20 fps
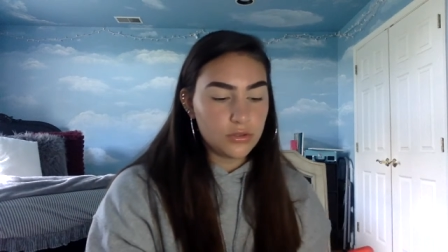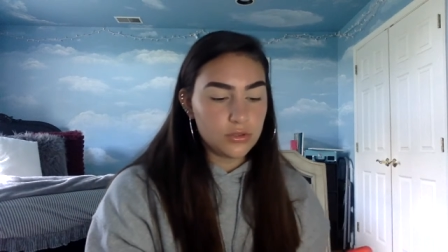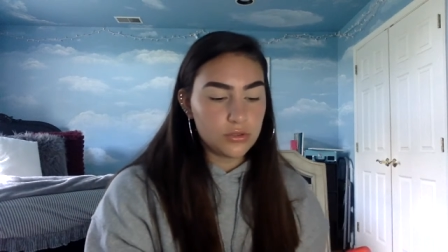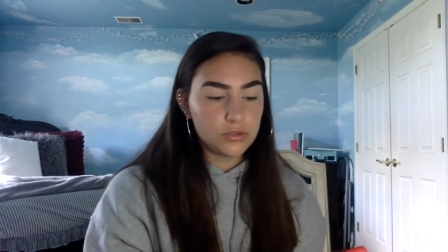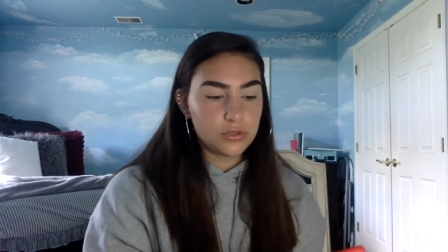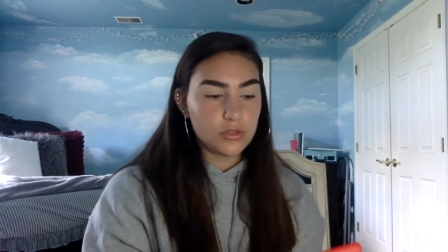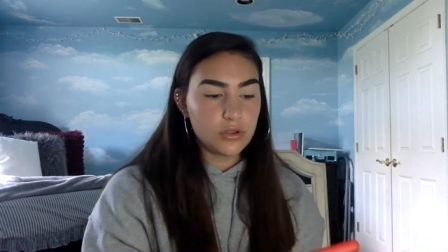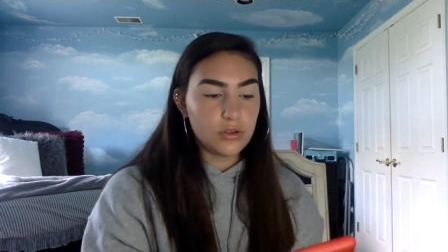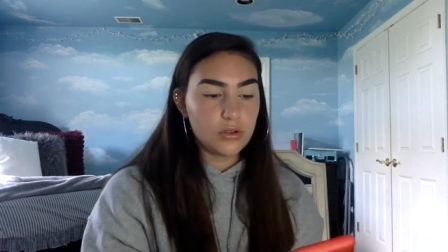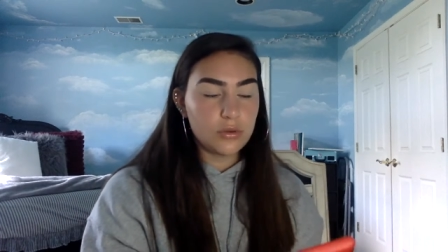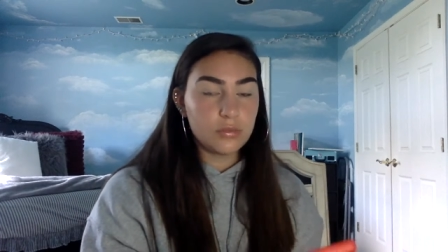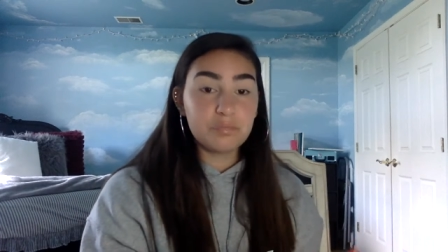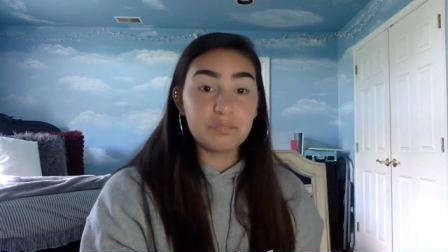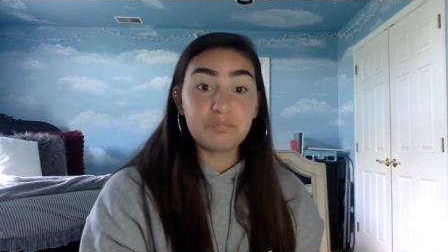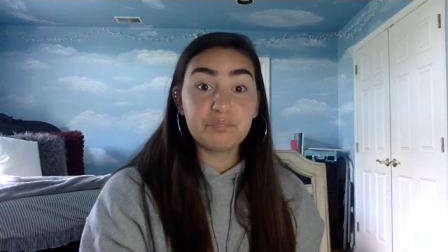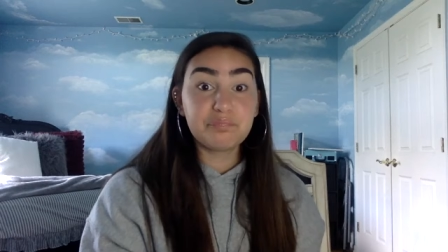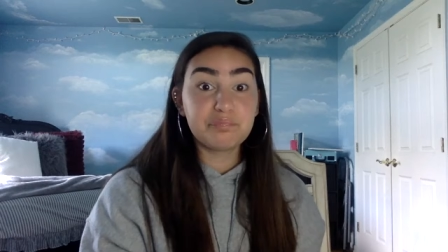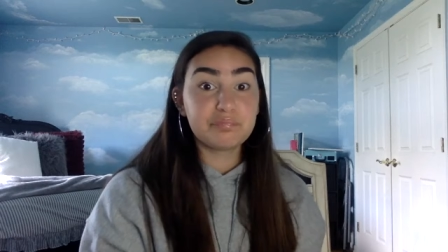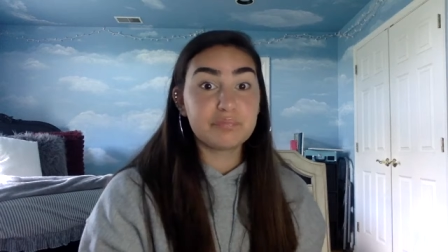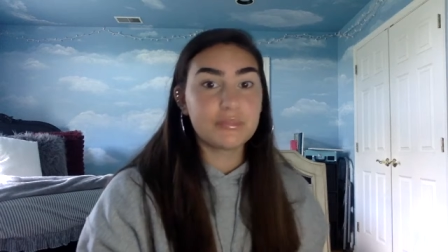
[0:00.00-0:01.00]
So
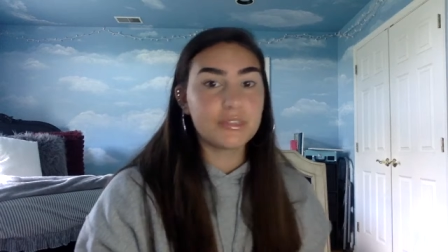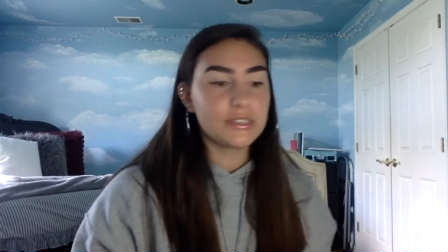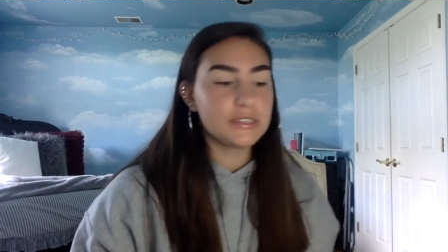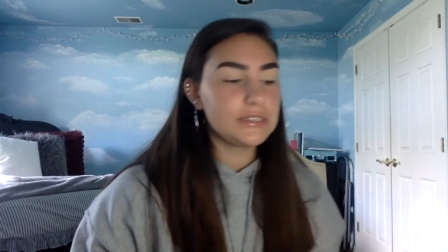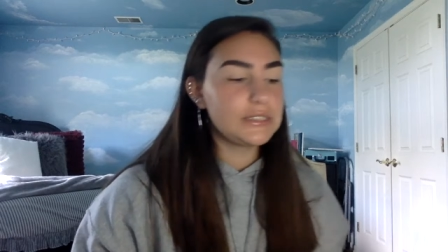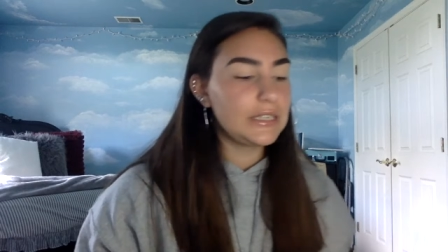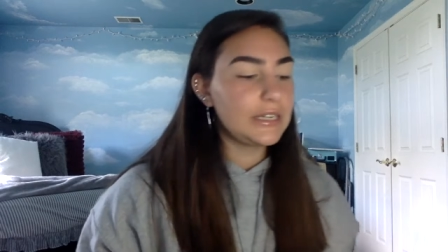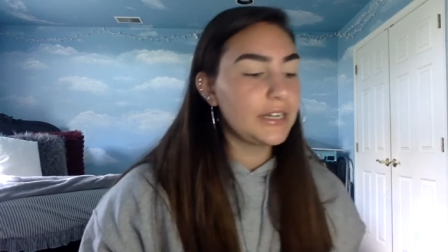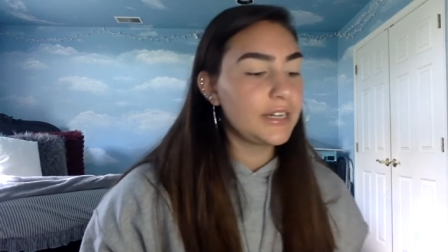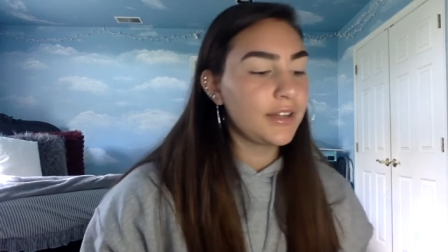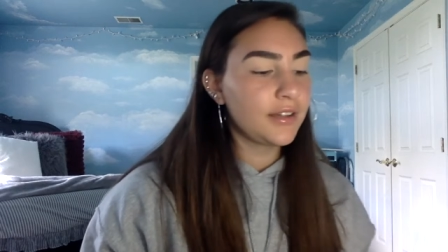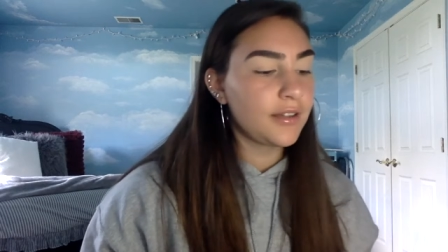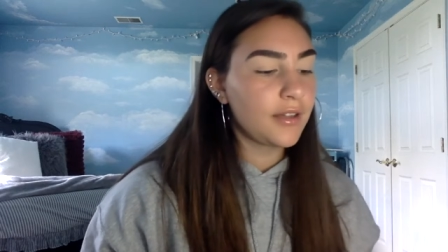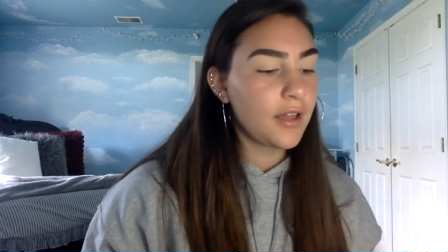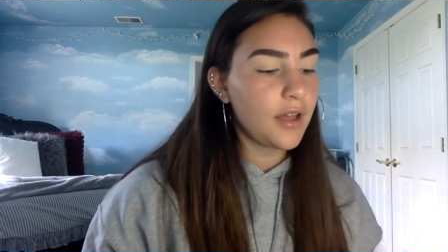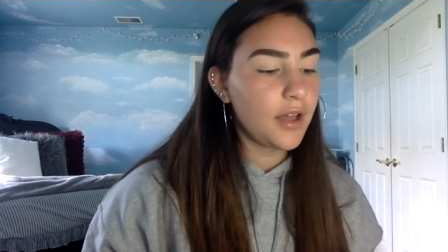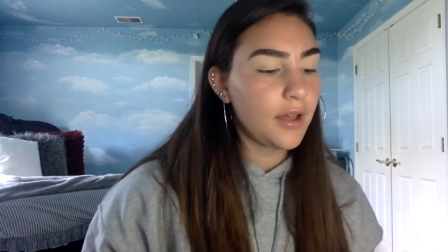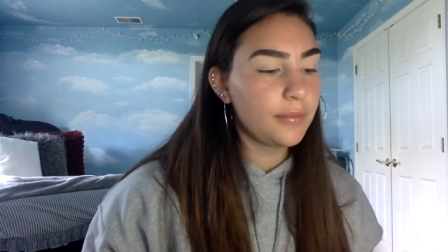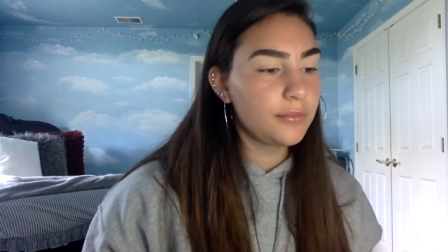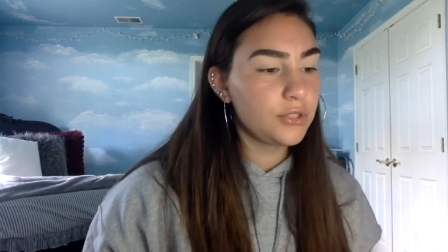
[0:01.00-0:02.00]
yeah,
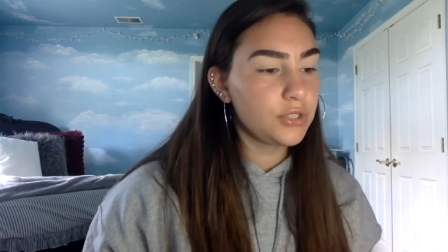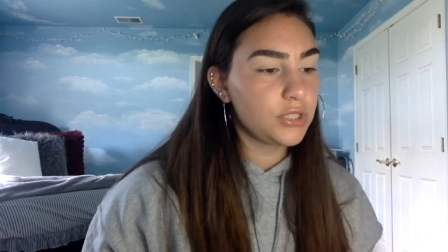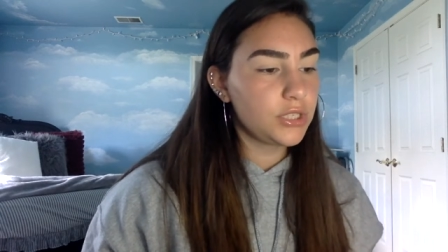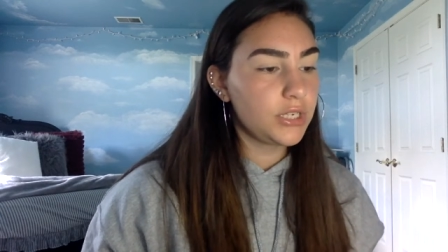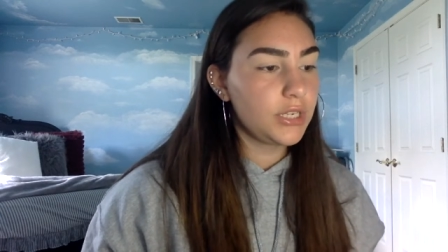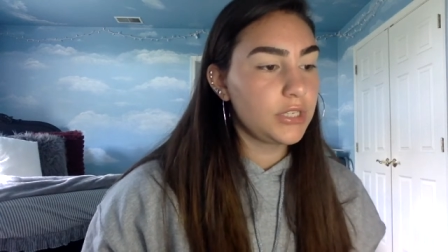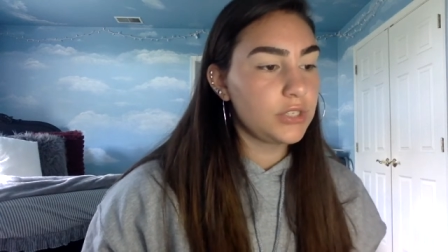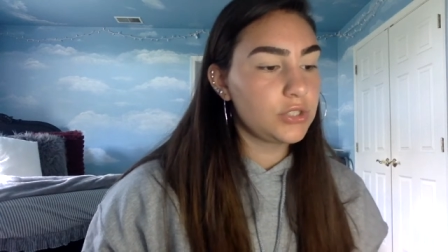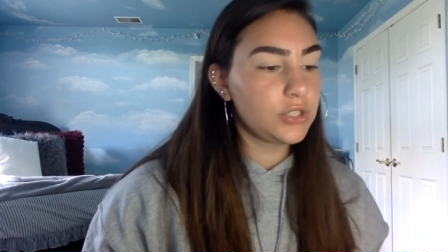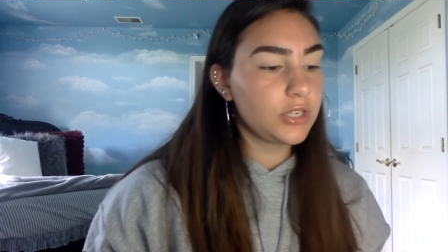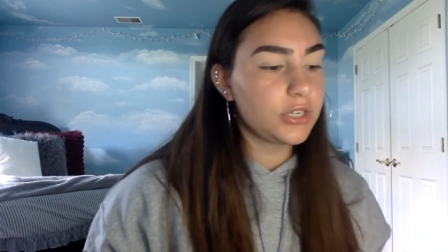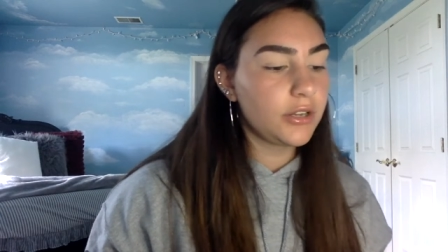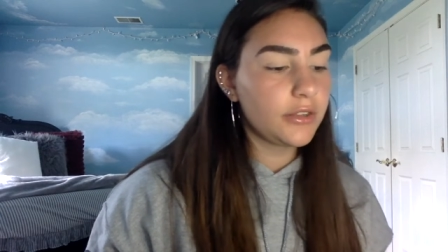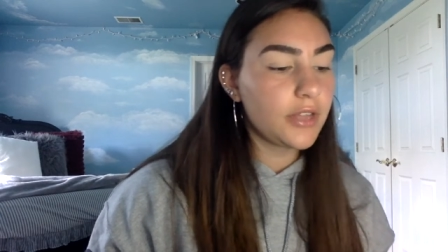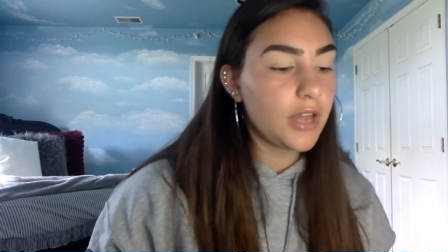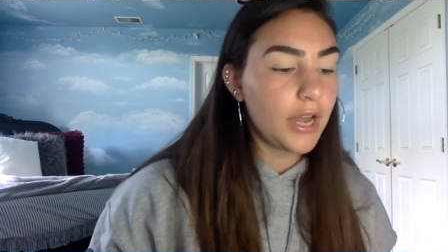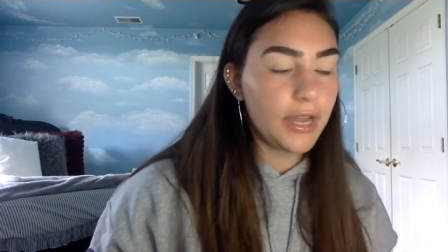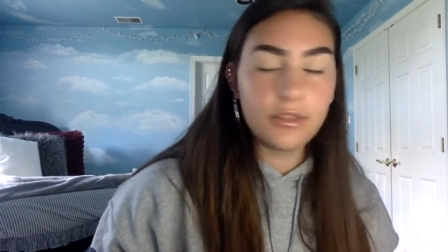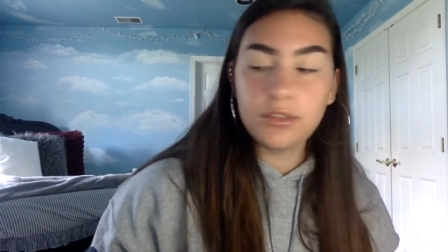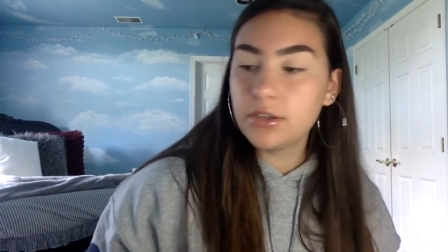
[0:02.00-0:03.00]
I'm just gonna get started on
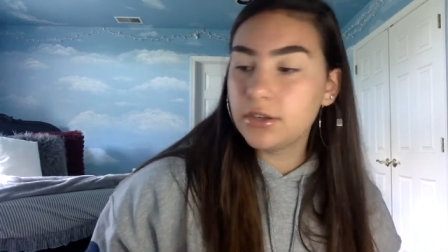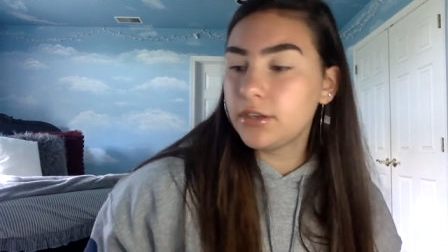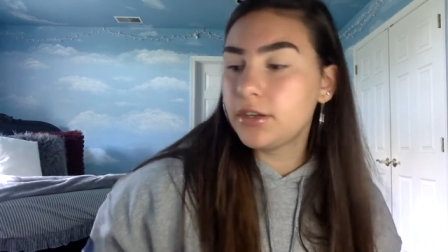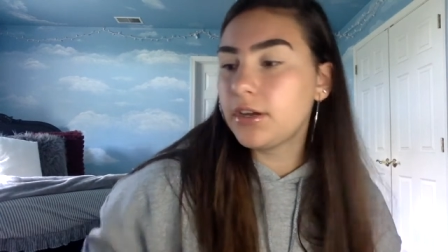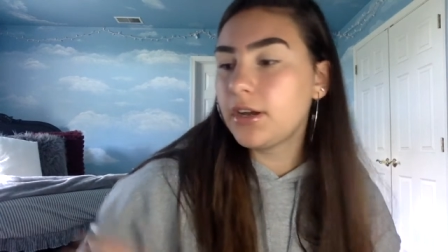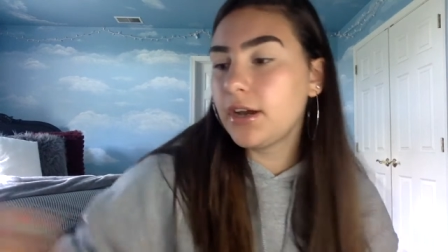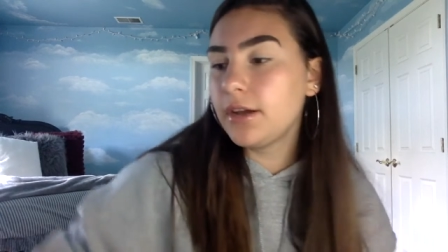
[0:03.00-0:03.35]
the eye look.